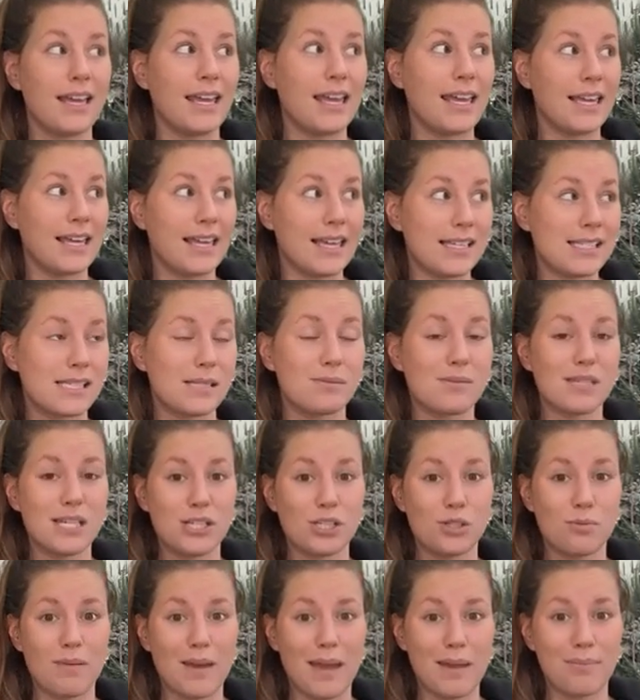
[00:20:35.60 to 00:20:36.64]
And get some
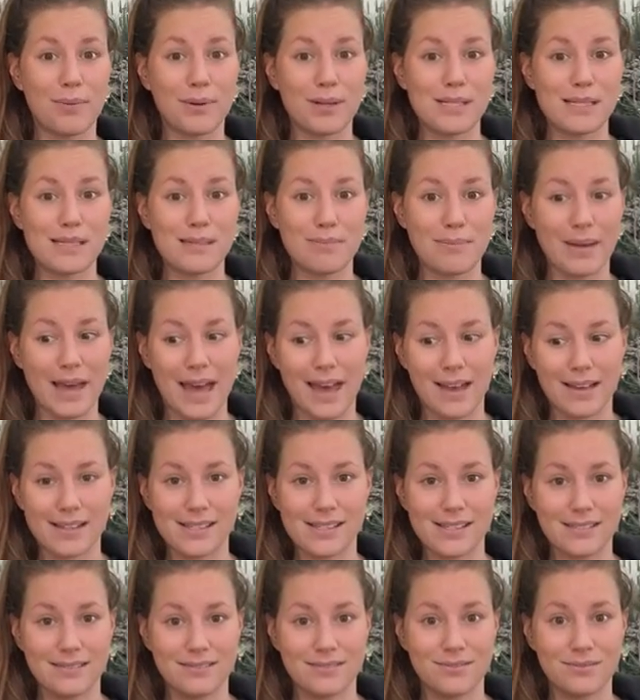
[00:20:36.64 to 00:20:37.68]
tissue paper and some
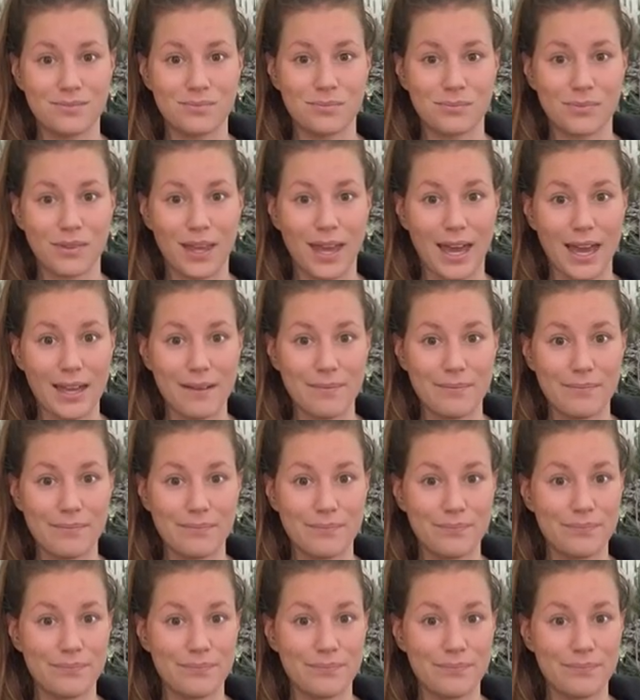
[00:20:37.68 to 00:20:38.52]
bags. Okay?